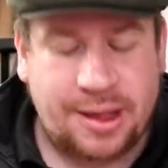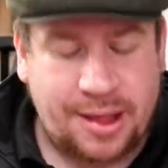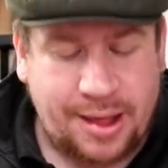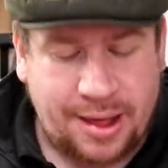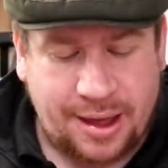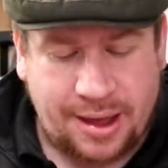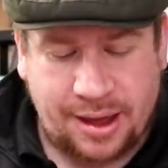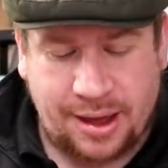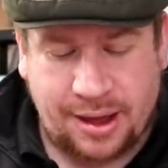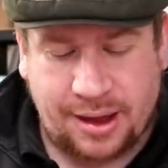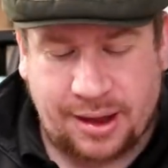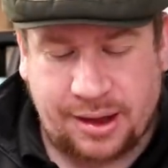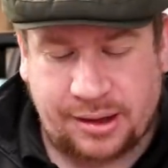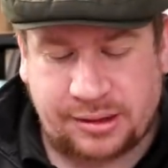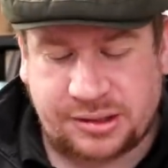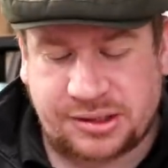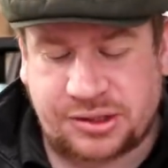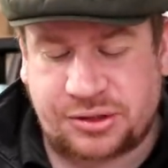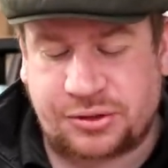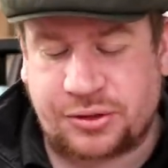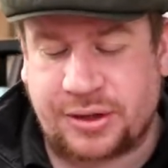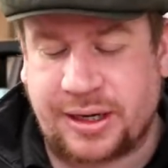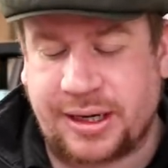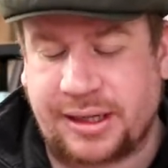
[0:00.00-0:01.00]
uh,
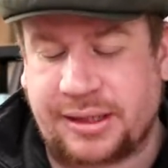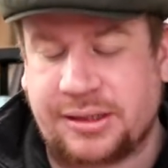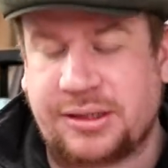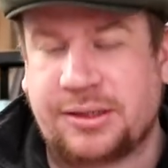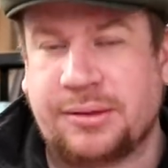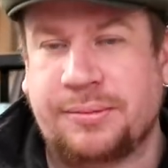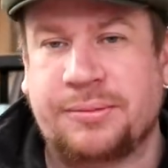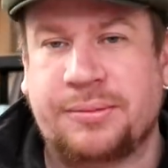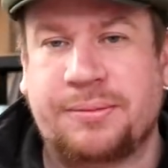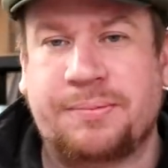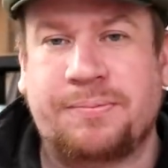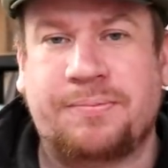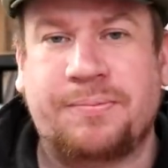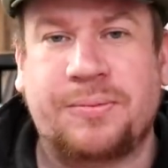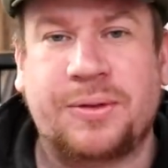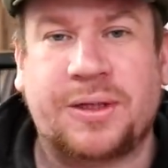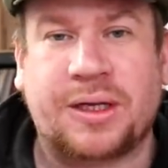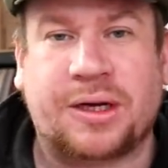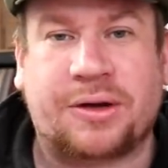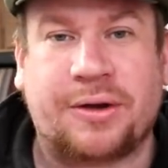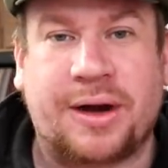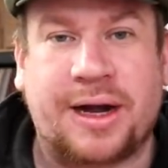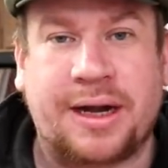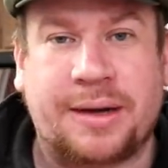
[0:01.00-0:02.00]
string, some
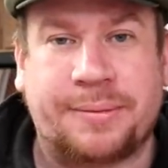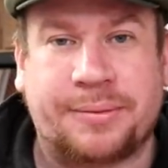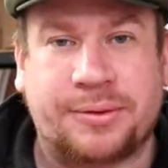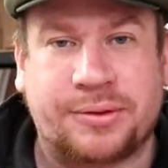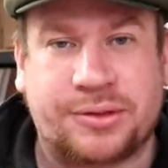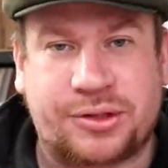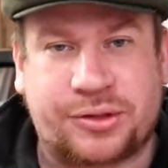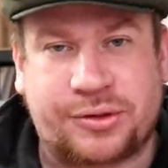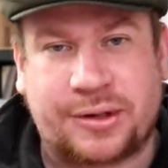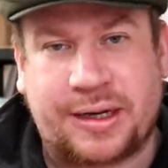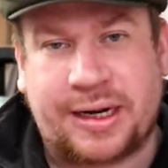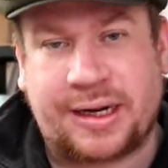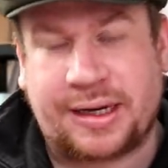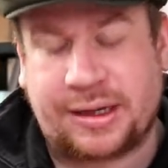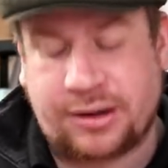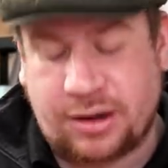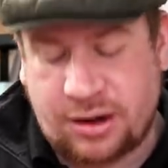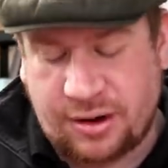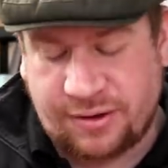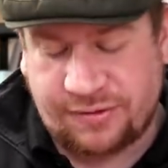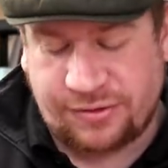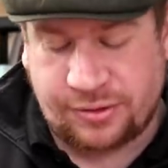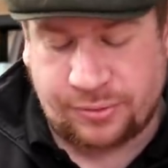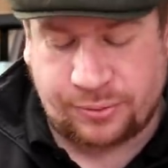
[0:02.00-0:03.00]
degradable string,
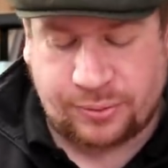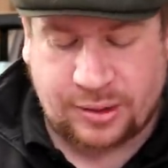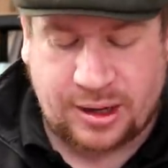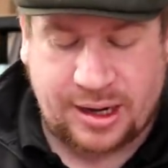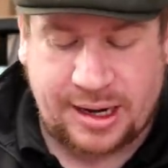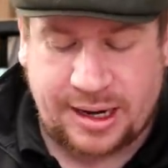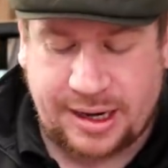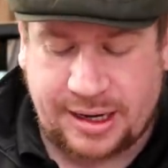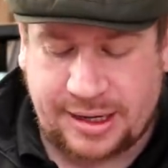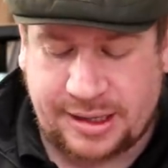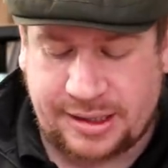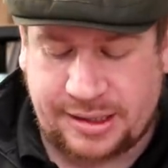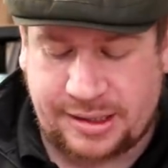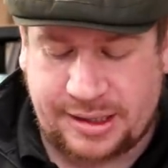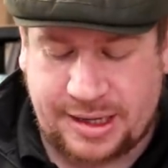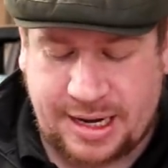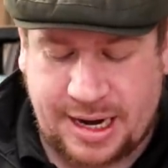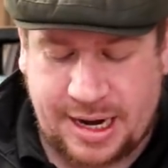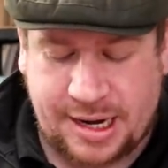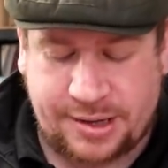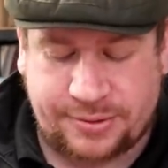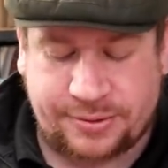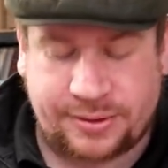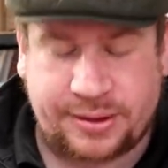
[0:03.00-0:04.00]
off the wire and
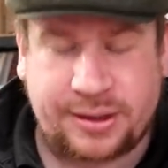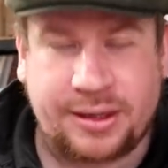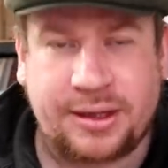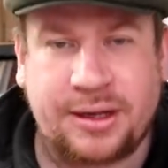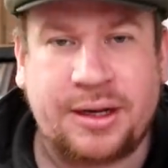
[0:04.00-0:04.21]
down